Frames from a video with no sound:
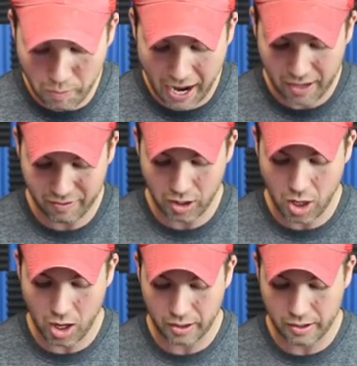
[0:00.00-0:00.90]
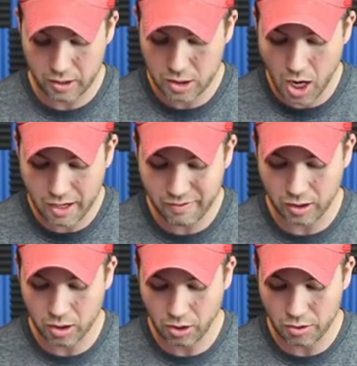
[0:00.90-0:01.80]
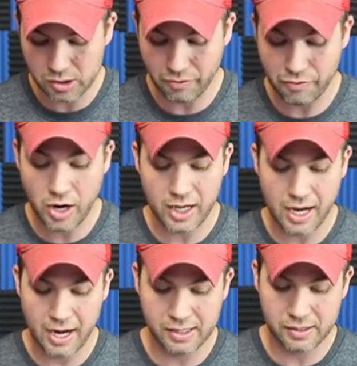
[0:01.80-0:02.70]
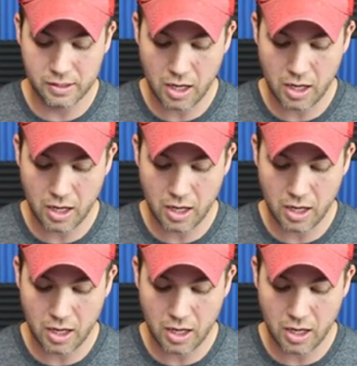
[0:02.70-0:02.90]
bad of a log. Not even close to funny, guys.